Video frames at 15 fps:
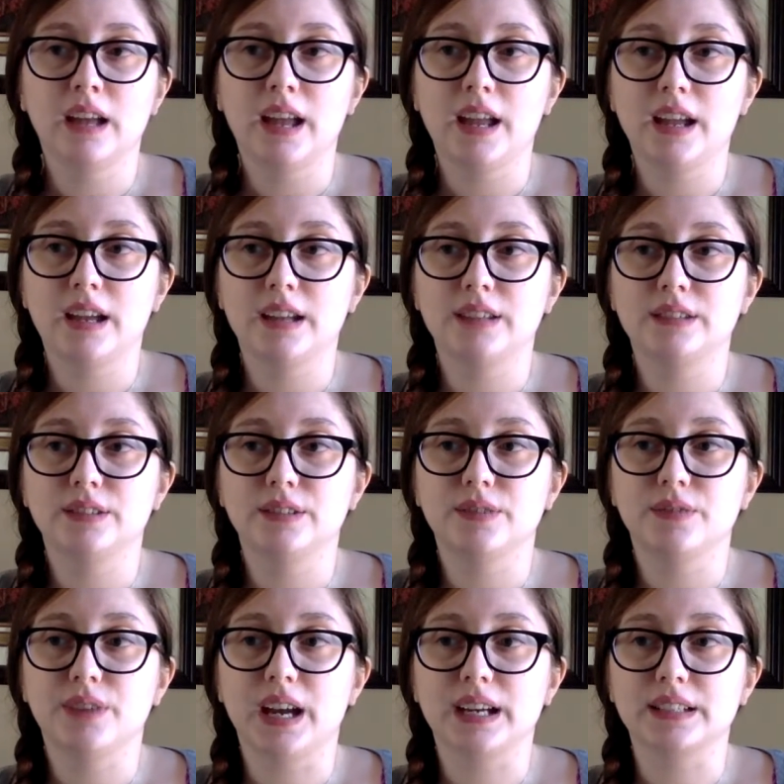and the
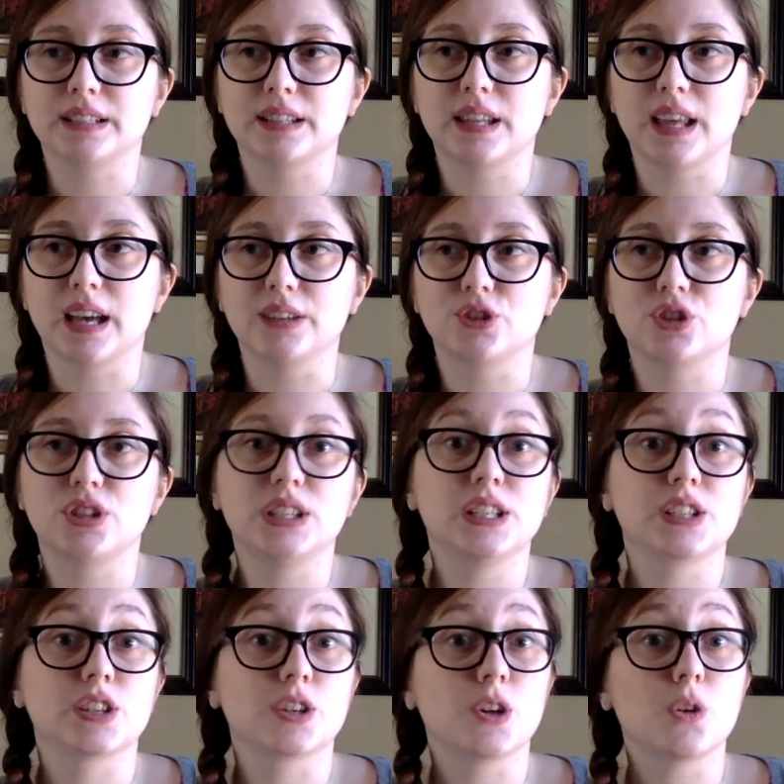fact that she
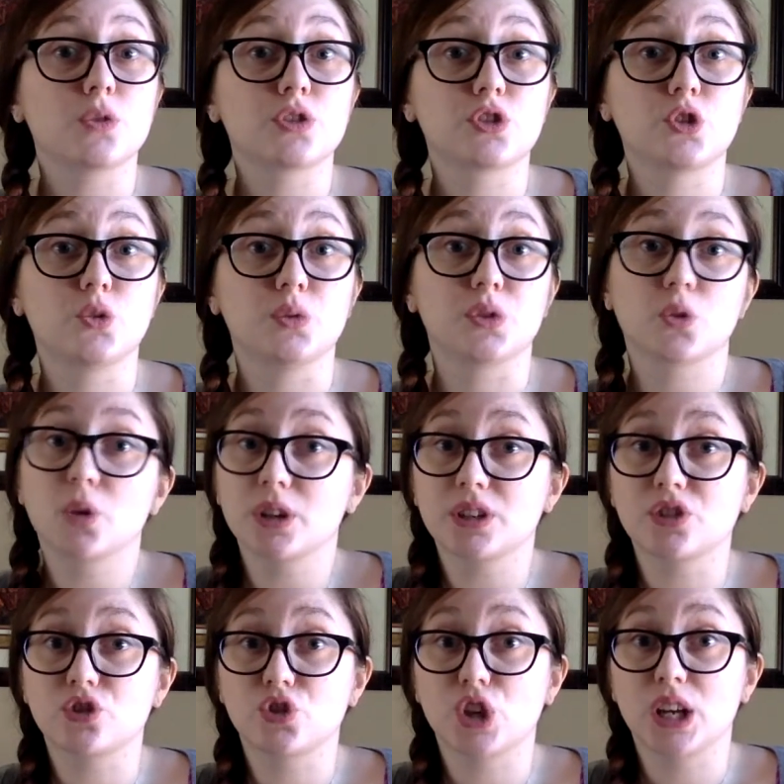is a ghost who is
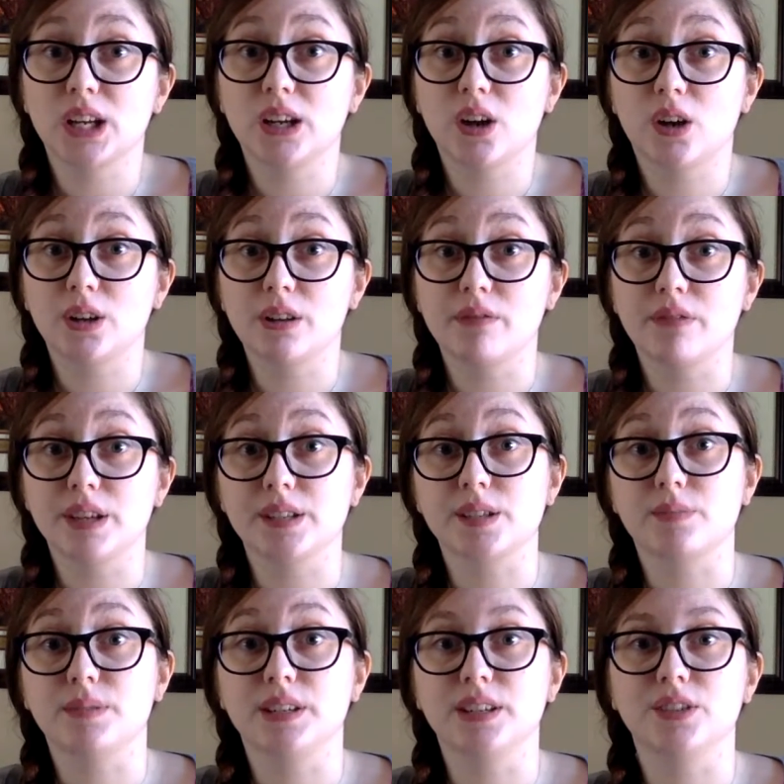orchestrating all of this
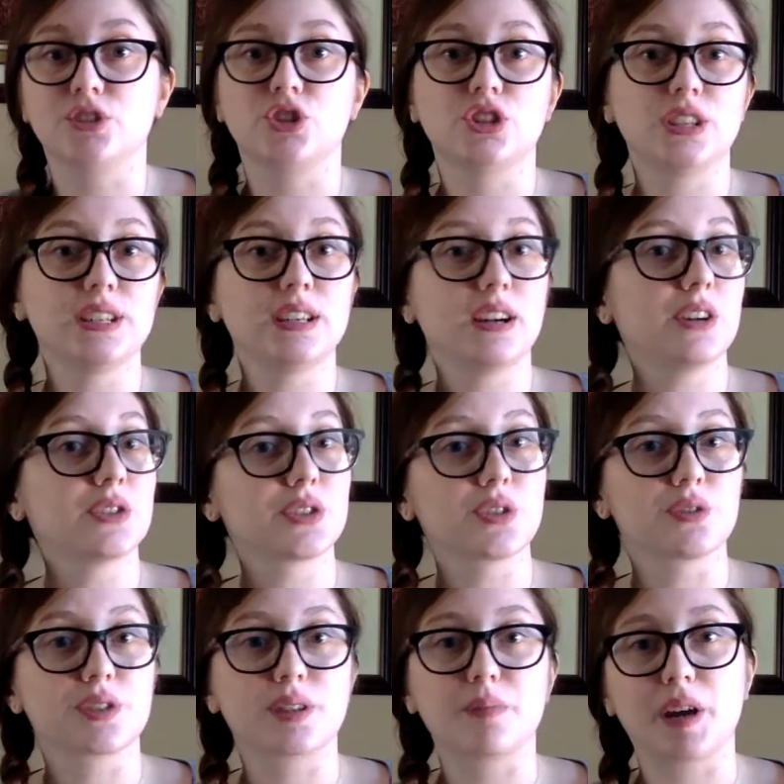because she also
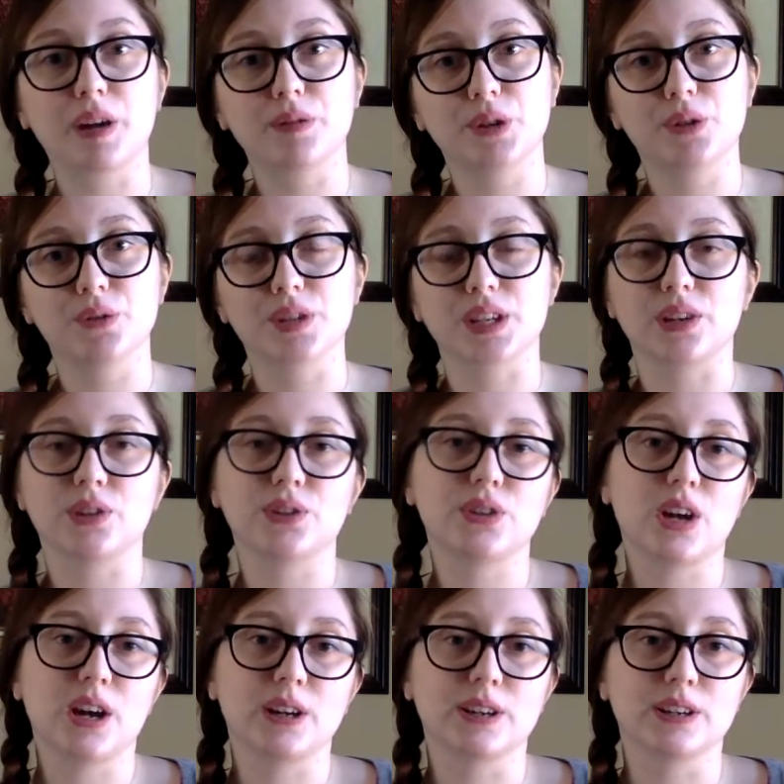somehow knows that her
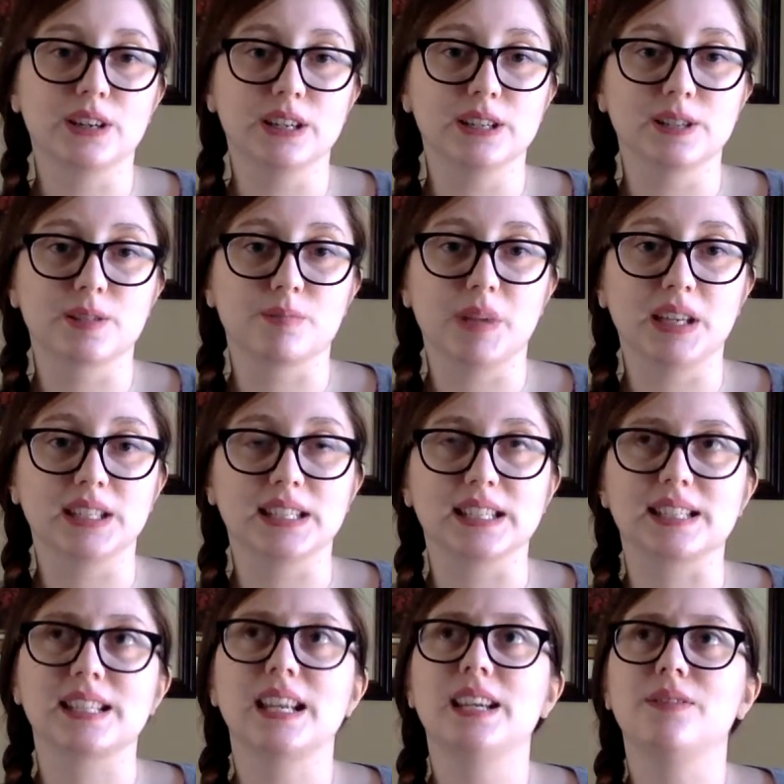daughter is meant to
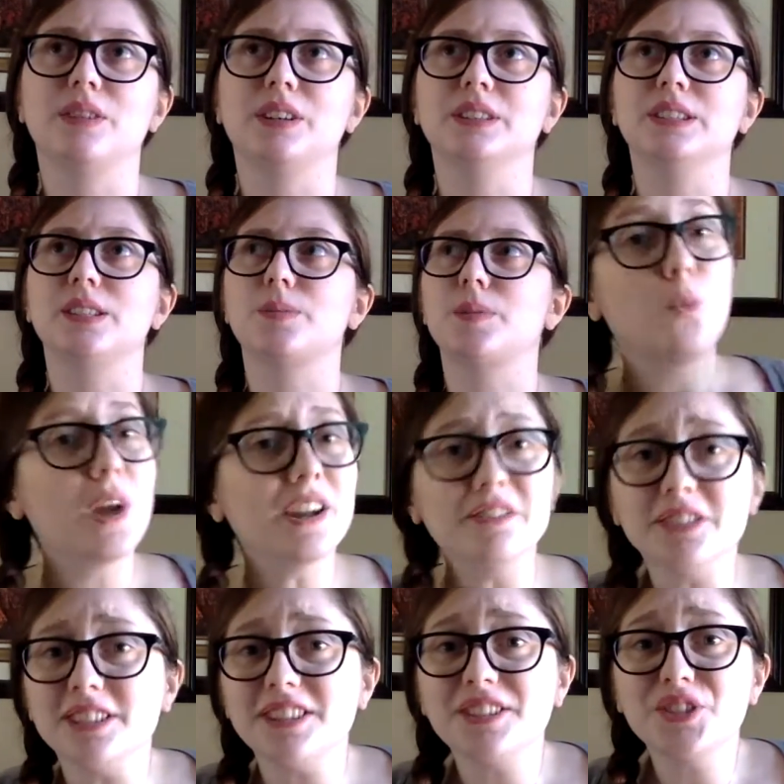save all these people.
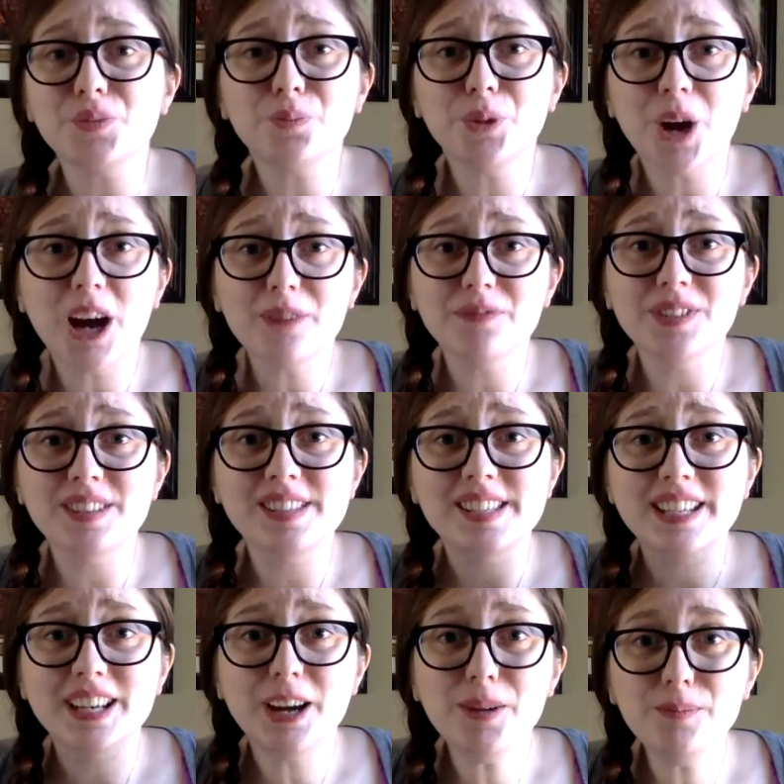Where did this prophecy
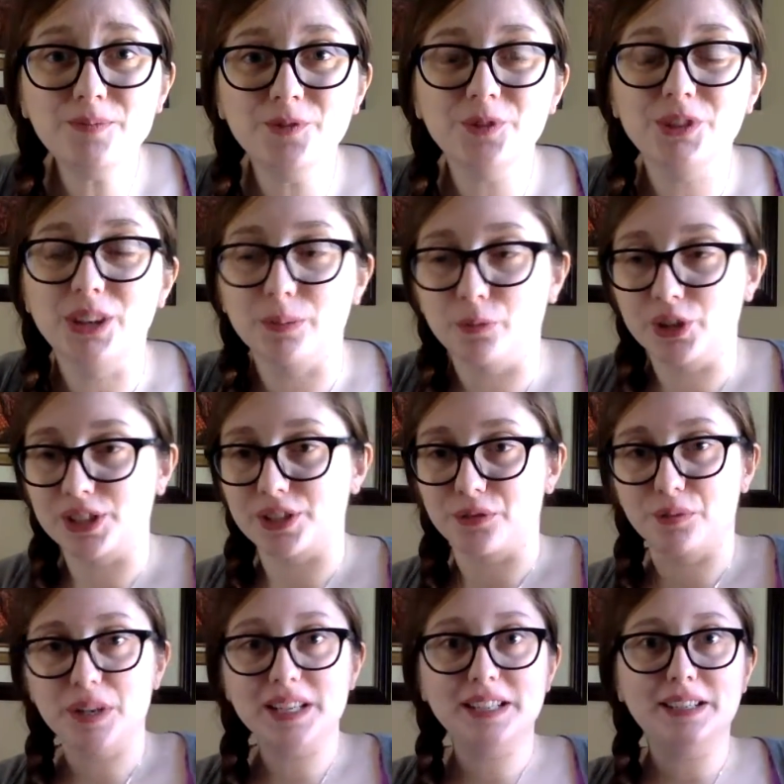come from? Was it
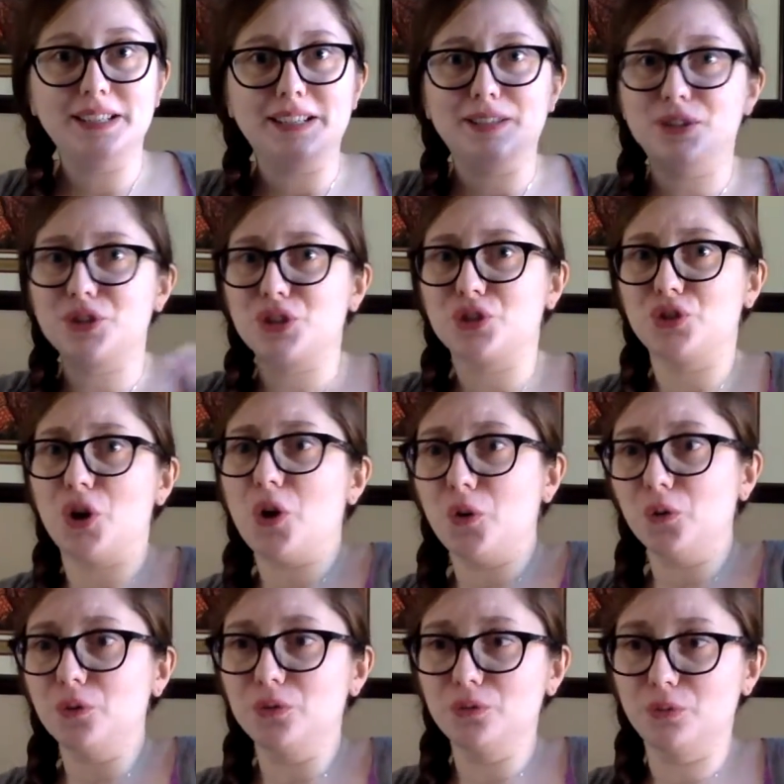written in
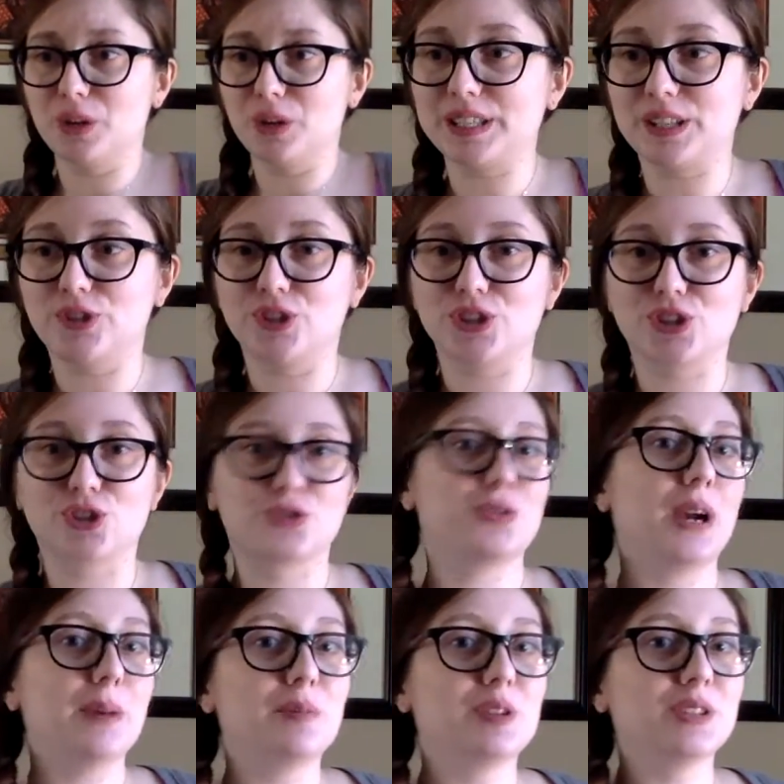stone? it just
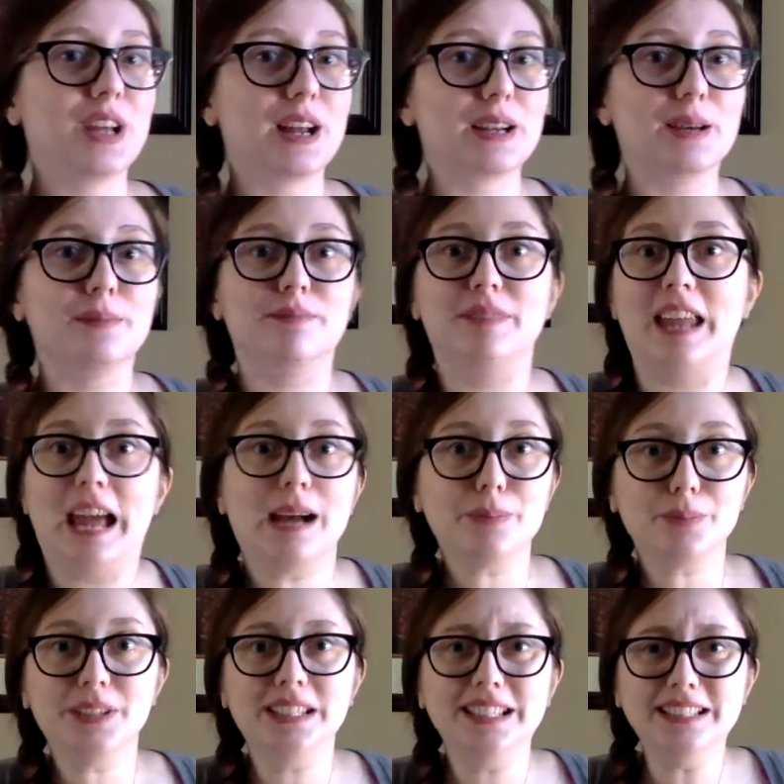scribbled on a
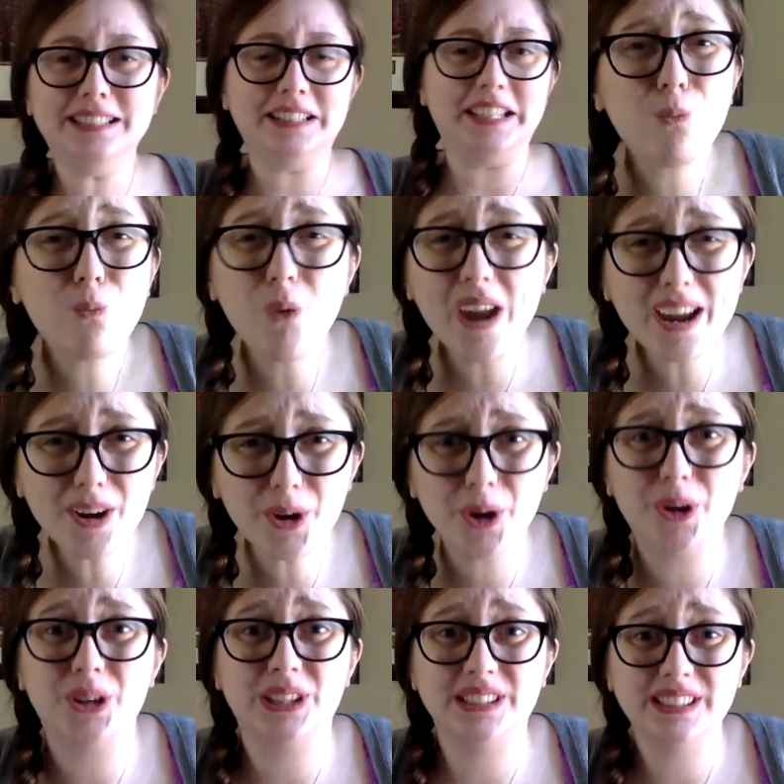napkin? Like, where?